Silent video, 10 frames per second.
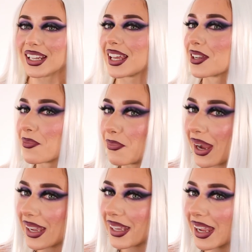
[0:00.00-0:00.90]
and
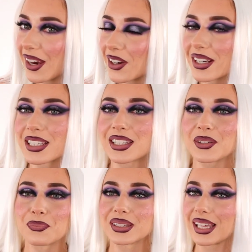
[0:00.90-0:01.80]
my hair is
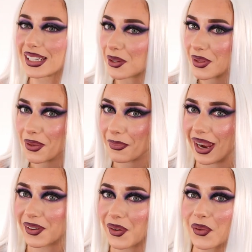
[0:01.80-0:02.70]
blending with the
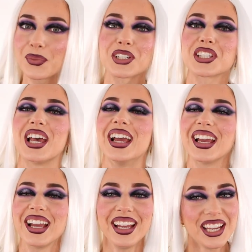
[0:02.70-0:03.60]
background, which is
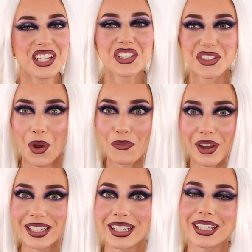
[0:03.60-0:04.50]
so
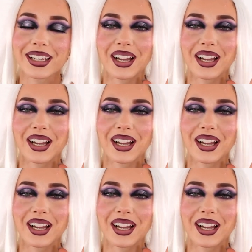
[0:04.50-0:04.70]
funny.